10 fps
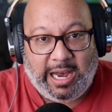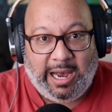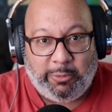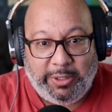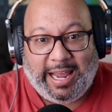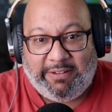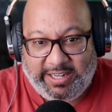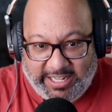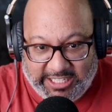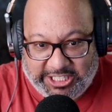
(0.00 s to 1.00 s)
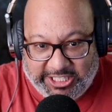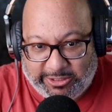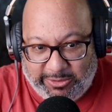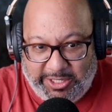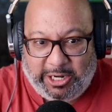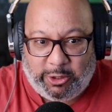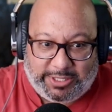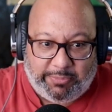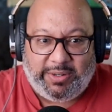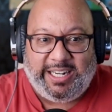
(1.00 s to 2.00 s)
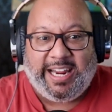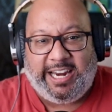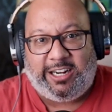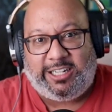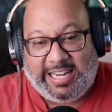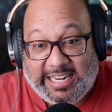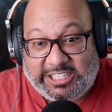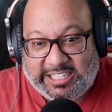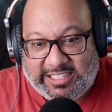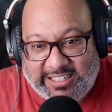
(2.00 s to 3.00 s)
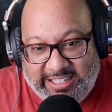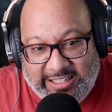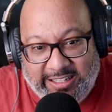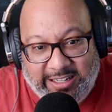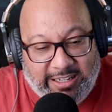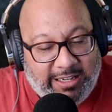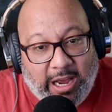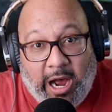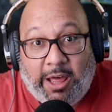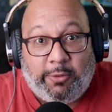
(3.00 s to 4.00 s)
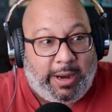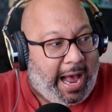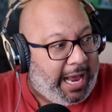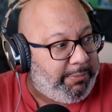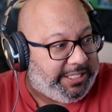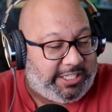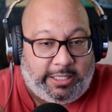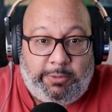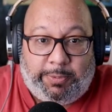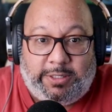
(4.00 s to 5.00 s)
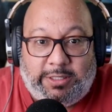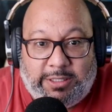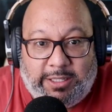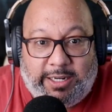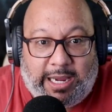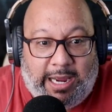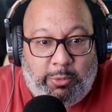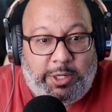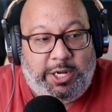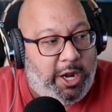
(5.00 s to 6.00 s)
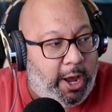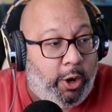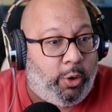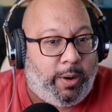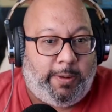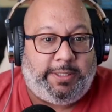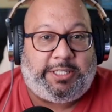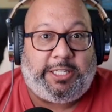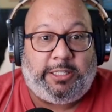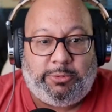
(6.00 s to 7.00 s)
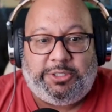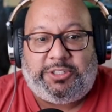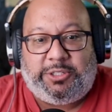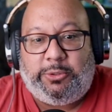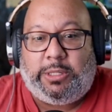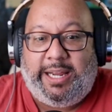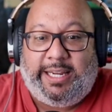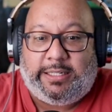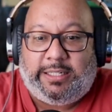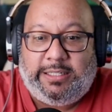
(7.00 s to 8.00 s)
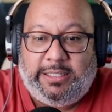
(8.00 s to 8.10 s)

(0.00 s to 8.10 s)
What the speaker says: We have an issue, you know, something to get your attention. Otherwise, I'd be sleeping. Like, I wouldn't know until it was too late.